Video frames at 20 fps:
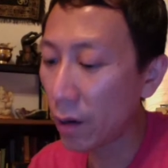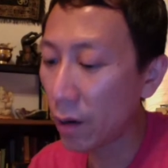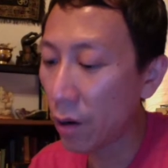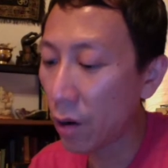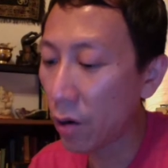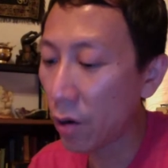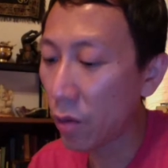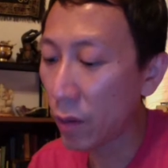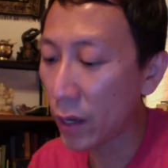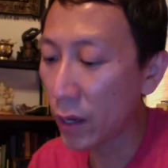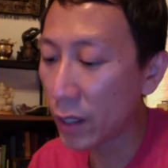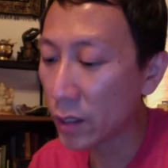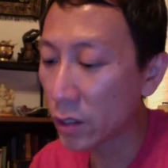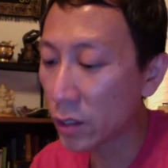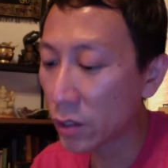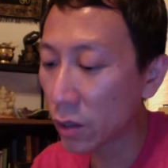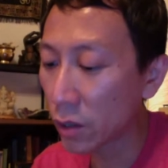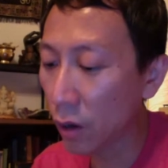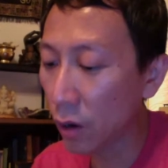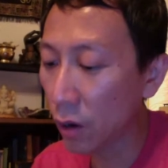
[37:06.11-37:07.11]
always
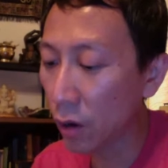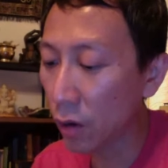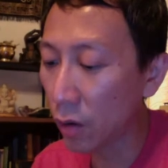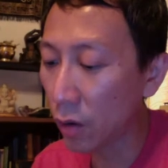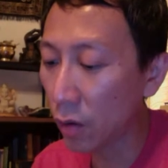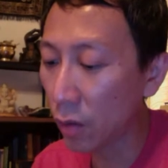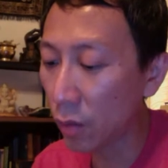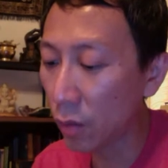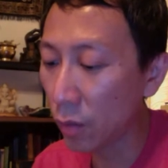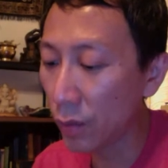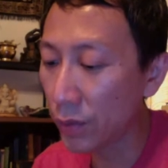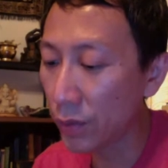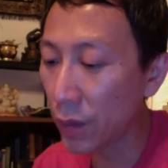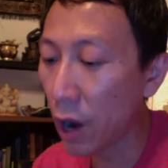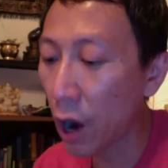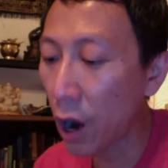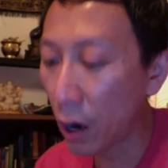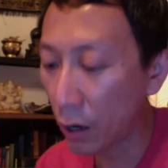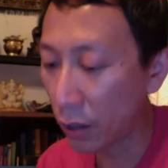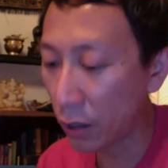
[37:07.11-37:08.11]
go with the
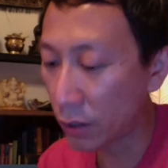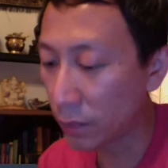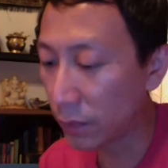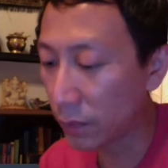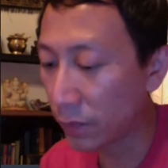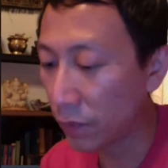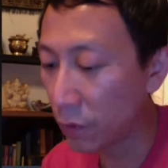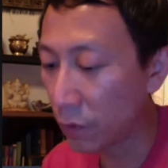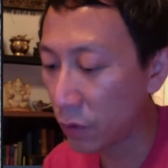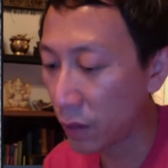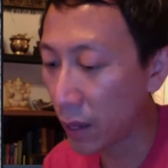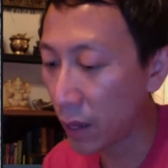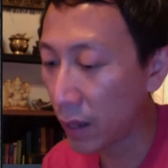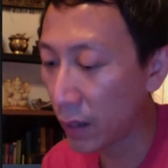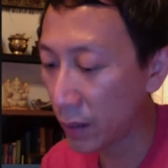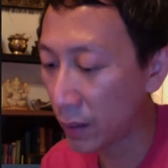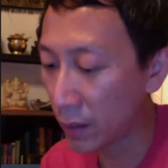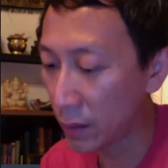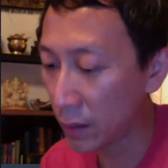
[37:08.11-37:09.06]
heart before the head